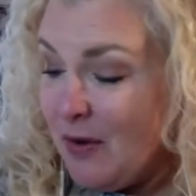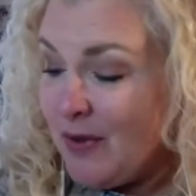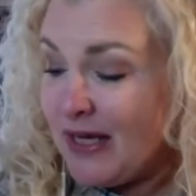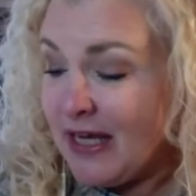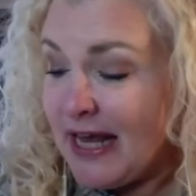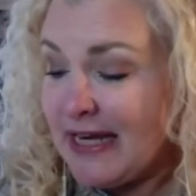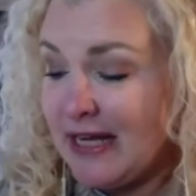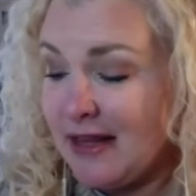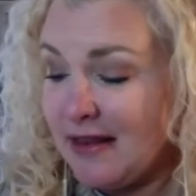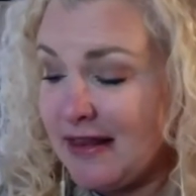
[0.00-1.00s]
We can
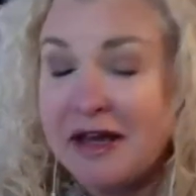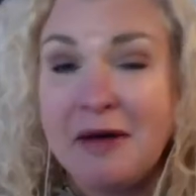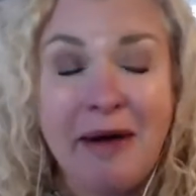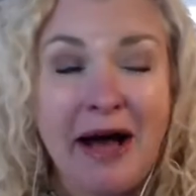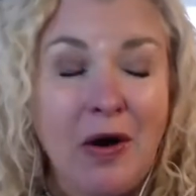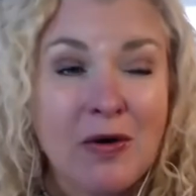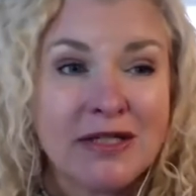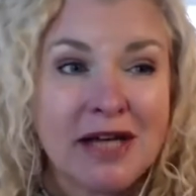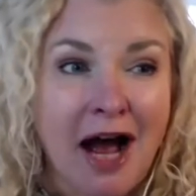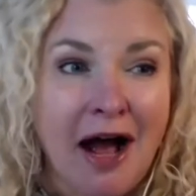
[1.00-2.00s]
think
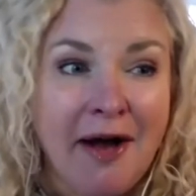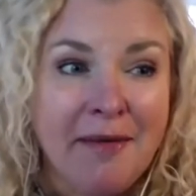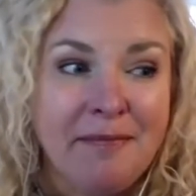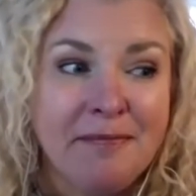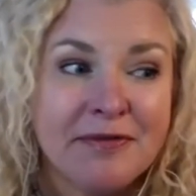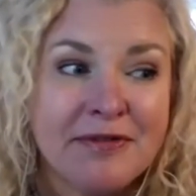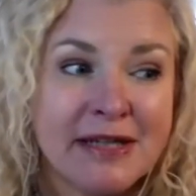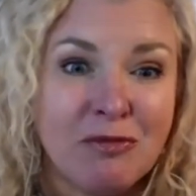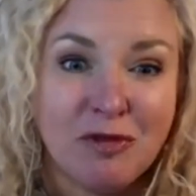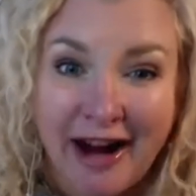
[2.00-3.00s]
about
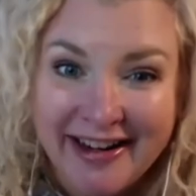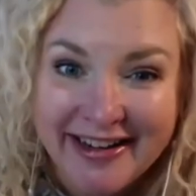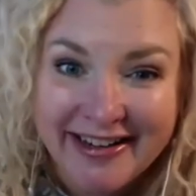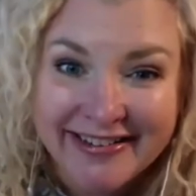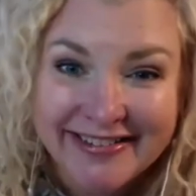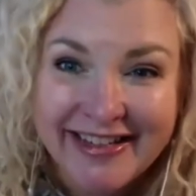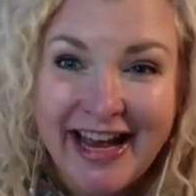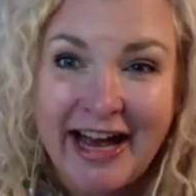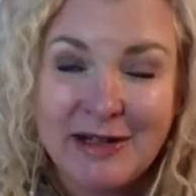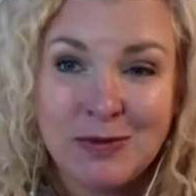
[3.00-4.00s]
some writing
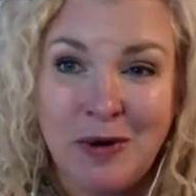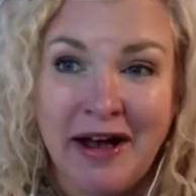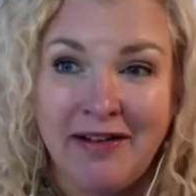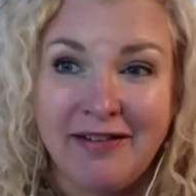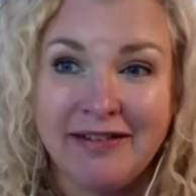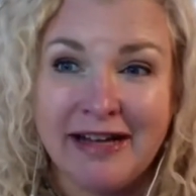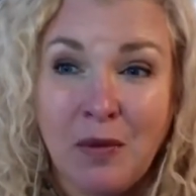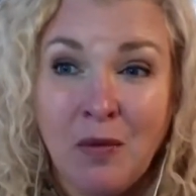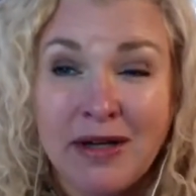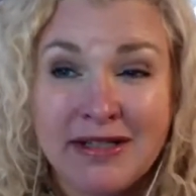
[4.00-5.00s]
as well.
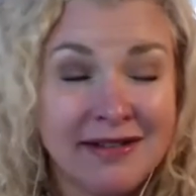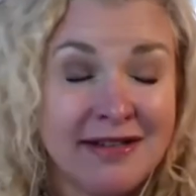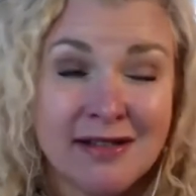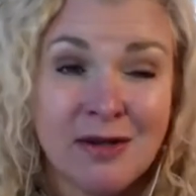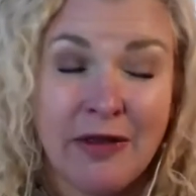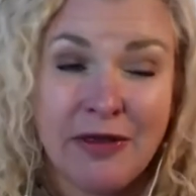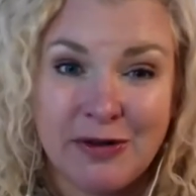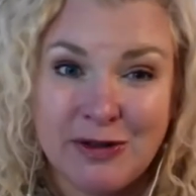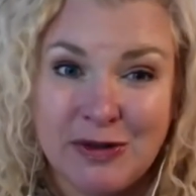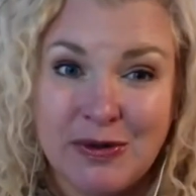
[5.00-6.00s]
Like, what did this
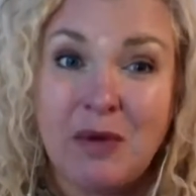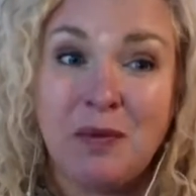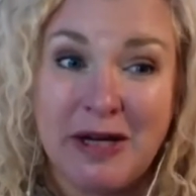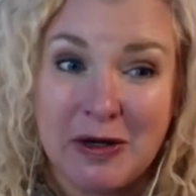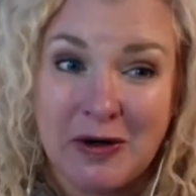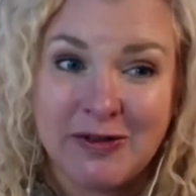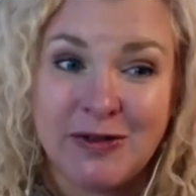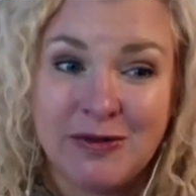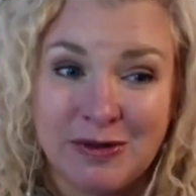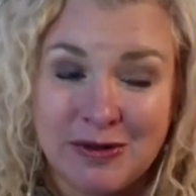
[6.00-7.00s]
author do that we could
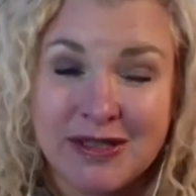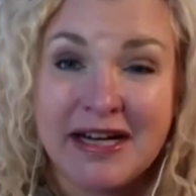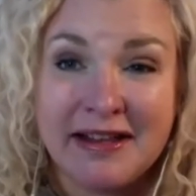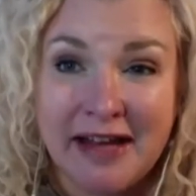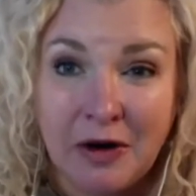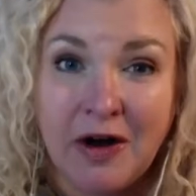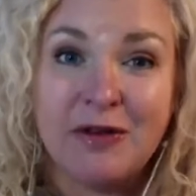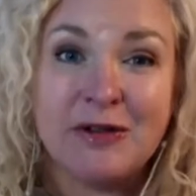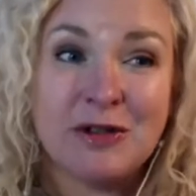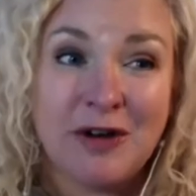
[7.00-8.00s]
also do? Study that
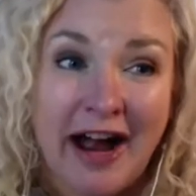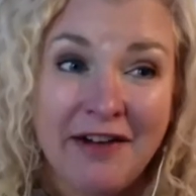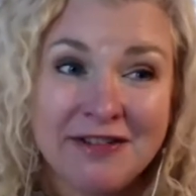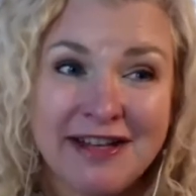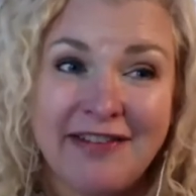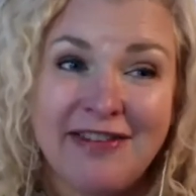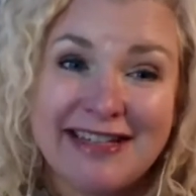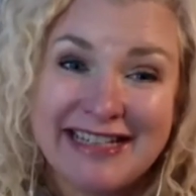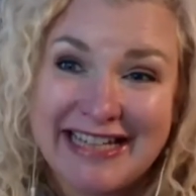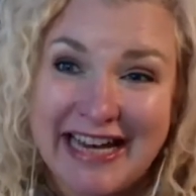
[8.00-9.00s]
author's craft and then
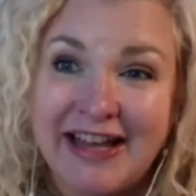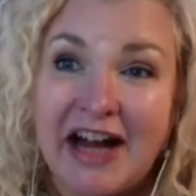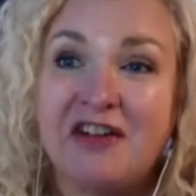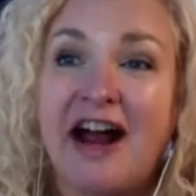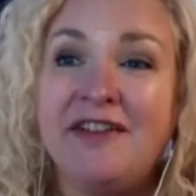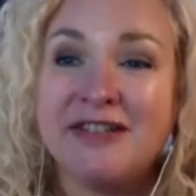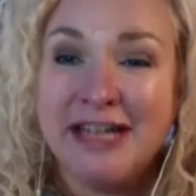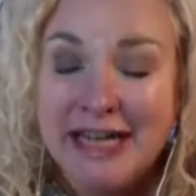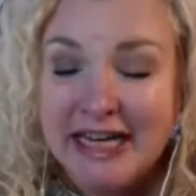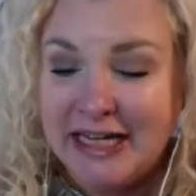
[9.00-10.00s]
to take that craft
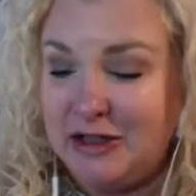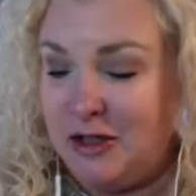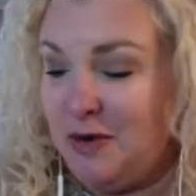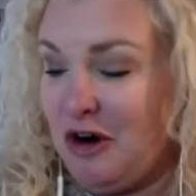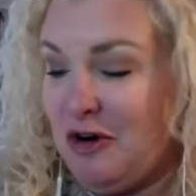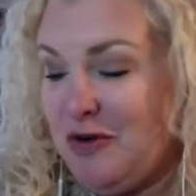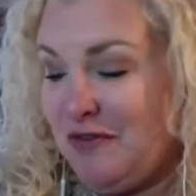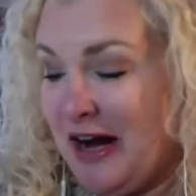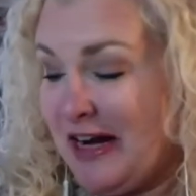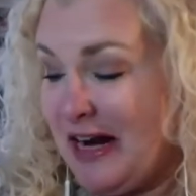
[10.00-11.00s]
into our own
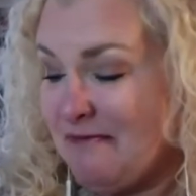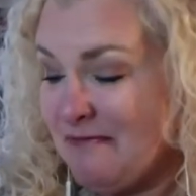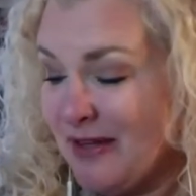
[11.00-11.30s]
writing.